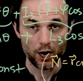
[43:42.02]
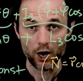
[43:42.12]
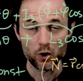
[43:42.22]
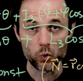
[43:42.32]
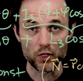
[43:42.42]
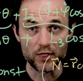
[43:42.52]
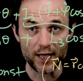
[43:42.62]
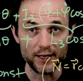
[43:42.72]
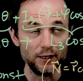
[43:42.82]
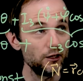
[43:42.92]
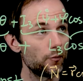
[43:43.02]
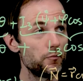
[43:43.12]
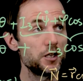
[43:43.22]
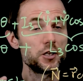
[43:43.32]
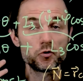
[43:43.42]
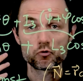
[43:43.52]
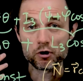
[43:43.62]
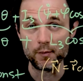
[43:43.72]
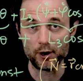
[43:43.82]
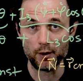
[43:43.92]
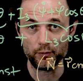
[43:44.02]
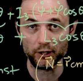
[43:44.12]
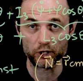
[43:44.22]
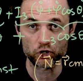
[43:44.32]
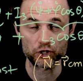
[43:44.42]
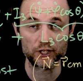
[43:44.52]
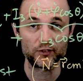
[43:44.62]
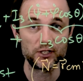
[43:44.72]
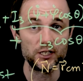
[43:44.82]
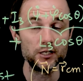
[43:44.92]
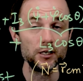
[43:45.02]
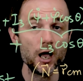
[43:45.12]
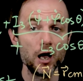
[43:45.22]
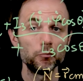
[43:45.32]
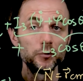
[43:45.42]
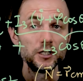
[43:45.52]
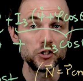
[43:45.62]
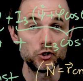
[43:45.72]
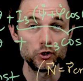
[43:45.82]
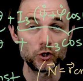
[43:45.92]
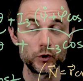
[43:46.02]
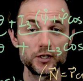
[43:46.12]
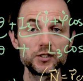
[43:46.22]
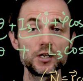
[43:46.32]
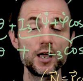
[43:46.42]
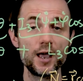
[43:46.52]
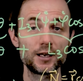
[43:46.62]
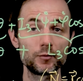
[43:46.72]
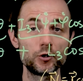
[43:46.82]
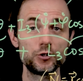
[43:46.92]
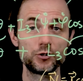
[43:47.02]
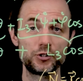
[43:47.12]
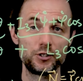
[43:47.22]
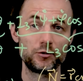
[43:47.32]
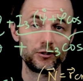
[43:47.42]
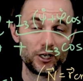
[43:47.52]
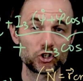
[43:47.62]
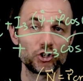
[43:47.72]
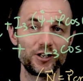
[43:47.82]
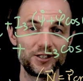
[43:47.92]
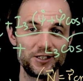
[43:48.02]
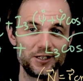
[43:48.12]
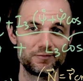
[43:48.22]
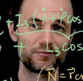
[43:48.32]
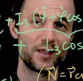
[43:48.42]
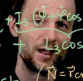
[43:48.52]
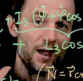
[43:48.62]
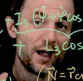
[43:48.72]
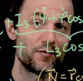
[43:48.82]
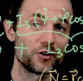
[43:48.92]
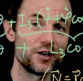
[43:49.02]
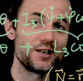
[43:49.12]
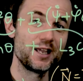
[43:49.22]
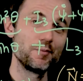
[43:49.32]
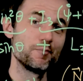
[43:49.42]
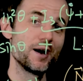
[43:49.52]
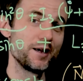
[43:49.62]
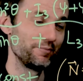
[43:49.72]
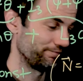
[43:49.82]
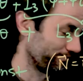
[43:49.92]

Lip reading: With that, let me wrap up lecture 17. Please do the quiz, and I'm going to see you in lecture 18. Have a great day. Bye.